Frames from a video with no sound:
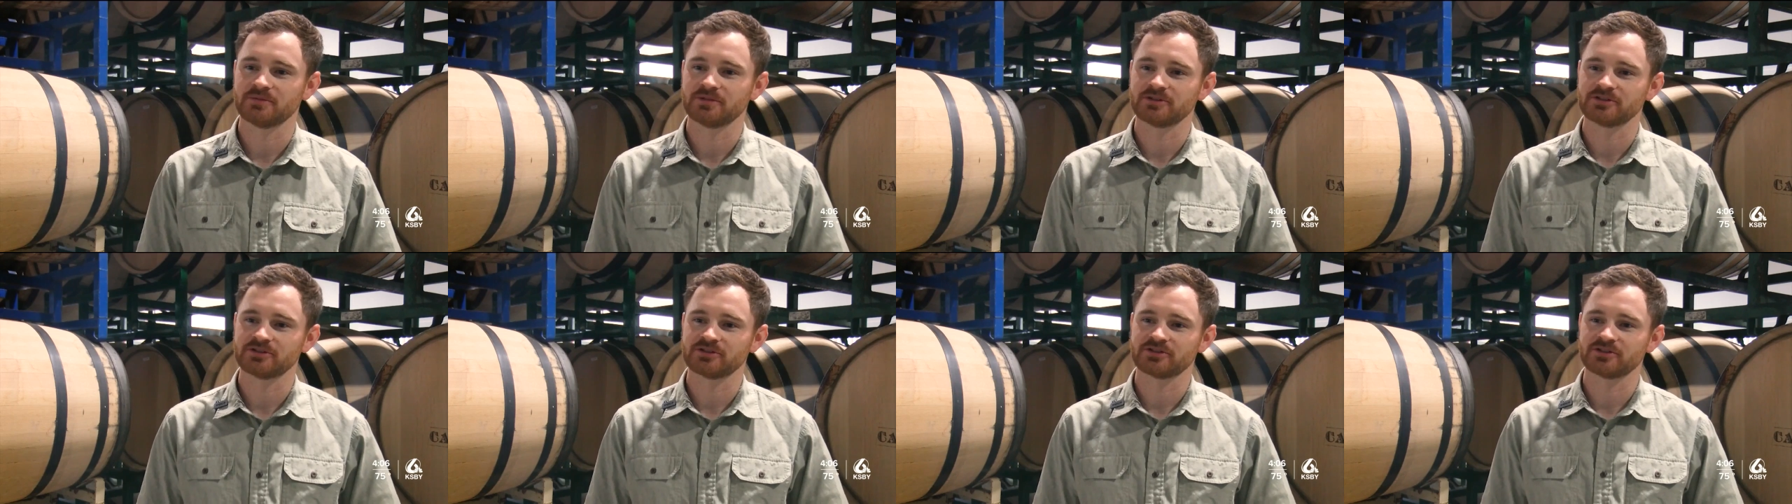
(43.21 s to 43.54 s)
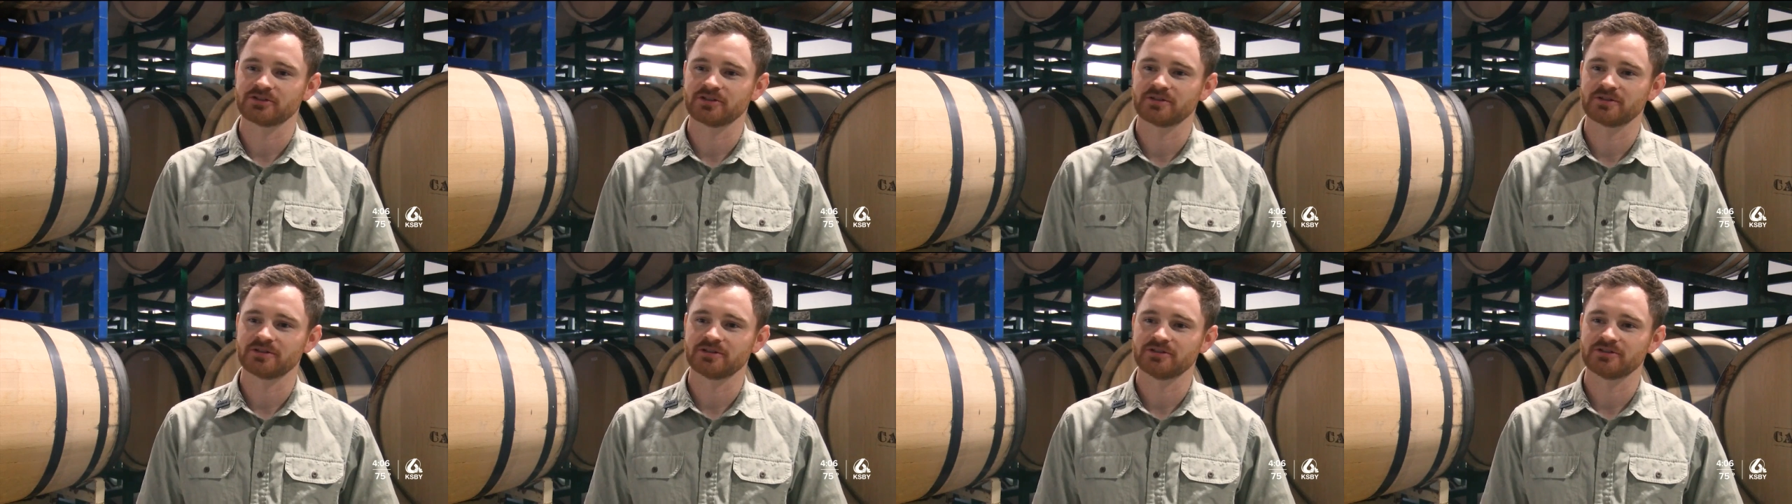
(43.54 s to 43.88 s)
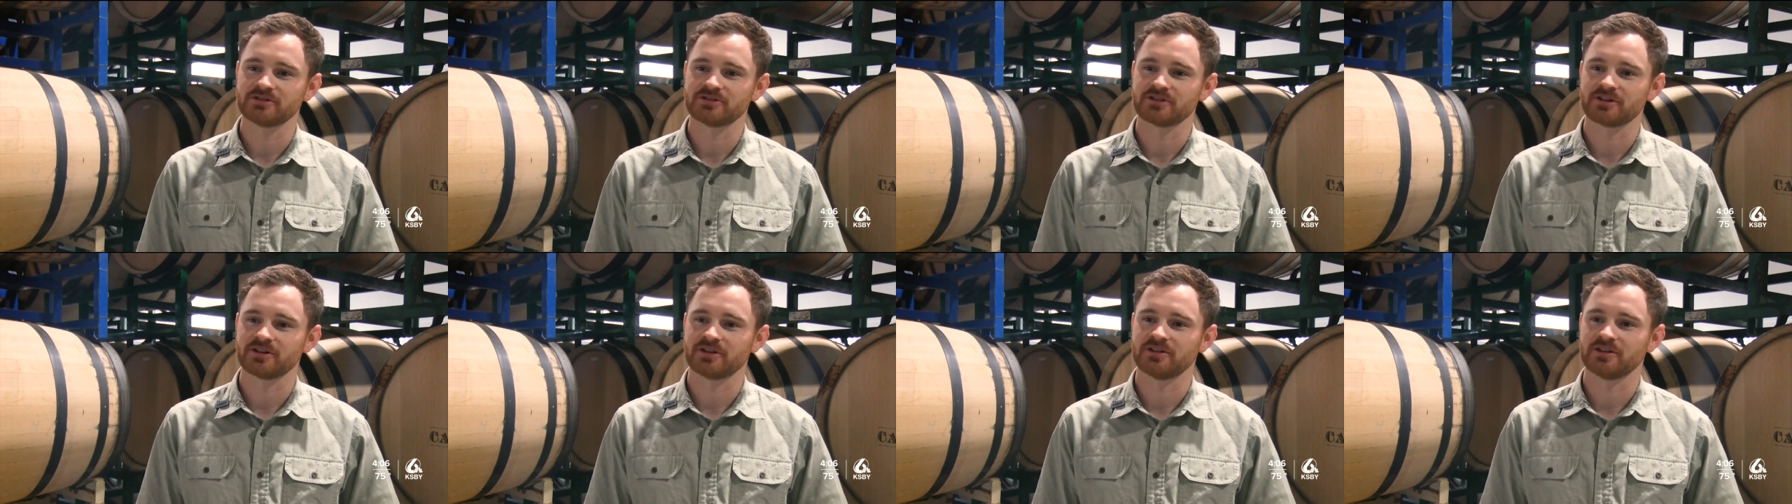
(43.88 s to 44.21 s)
business
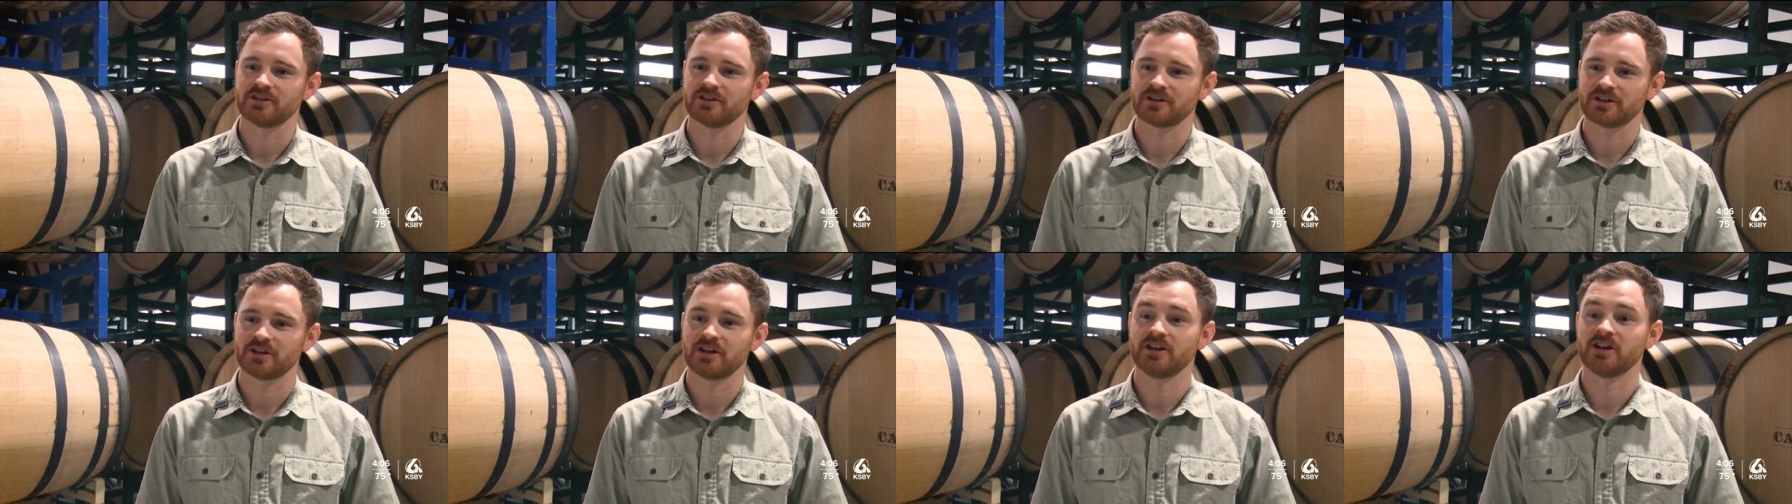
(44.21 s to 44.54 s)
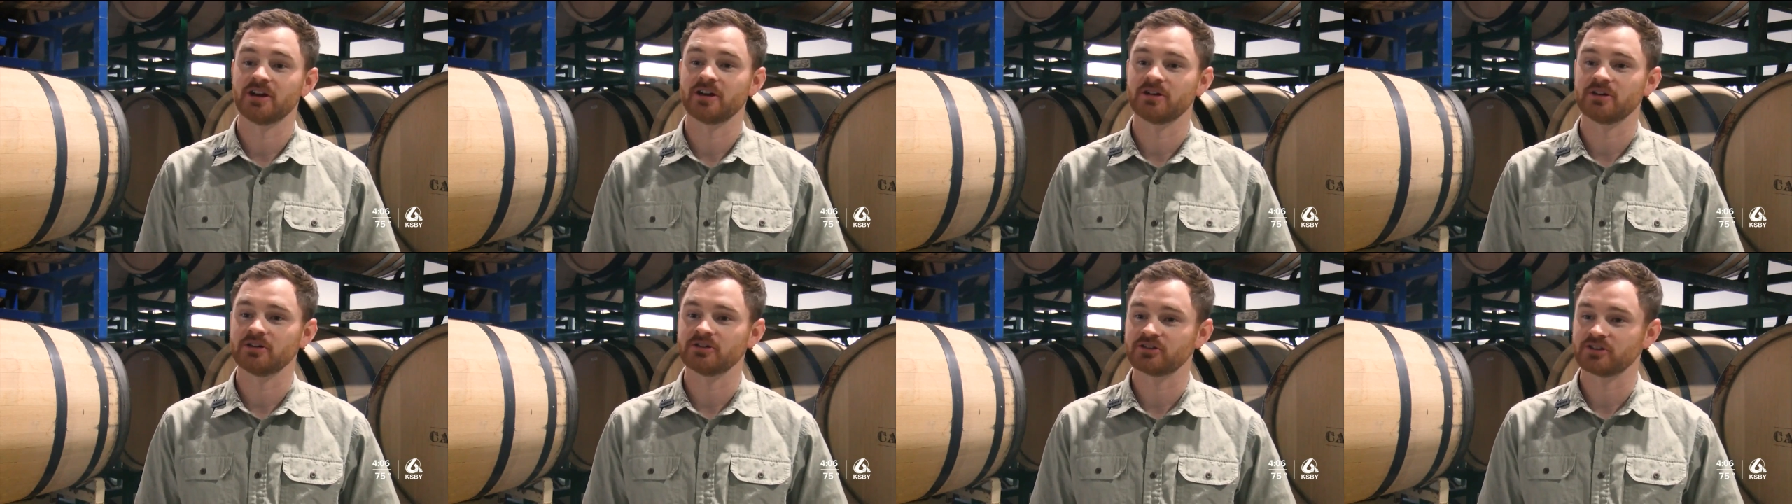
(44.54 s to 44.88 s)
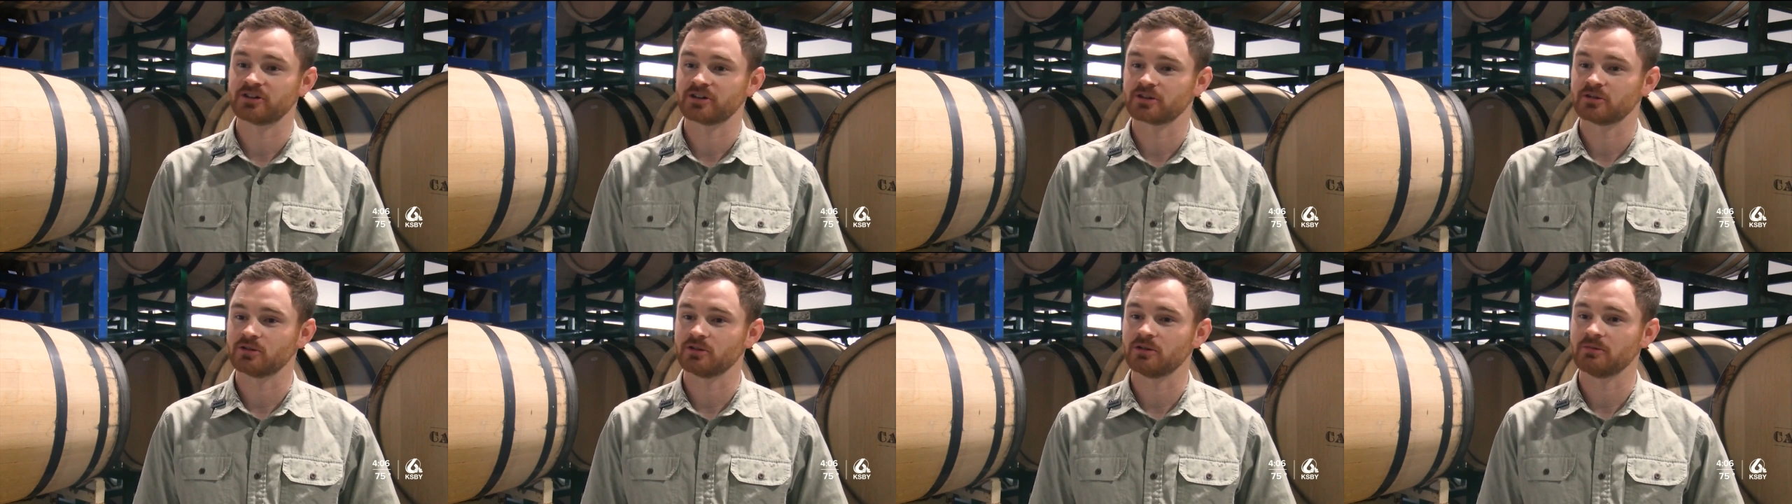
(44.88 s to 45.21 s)
owners are the
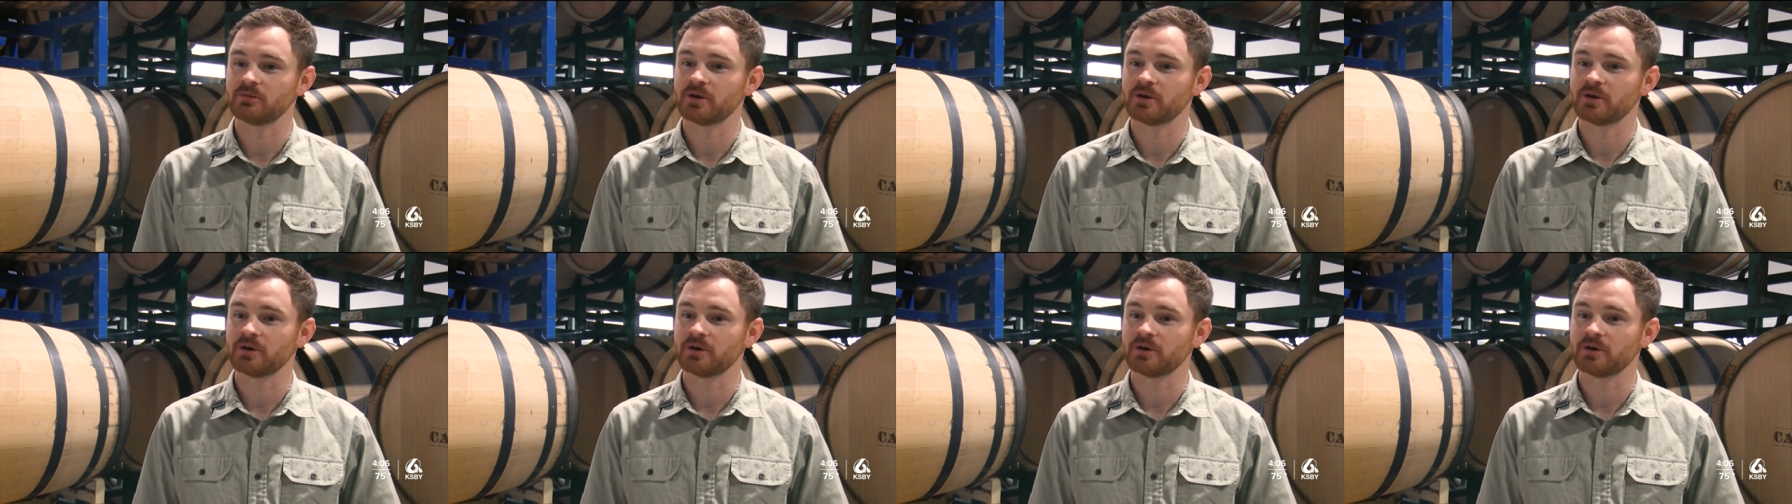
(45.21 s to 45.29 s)
canaries in a coal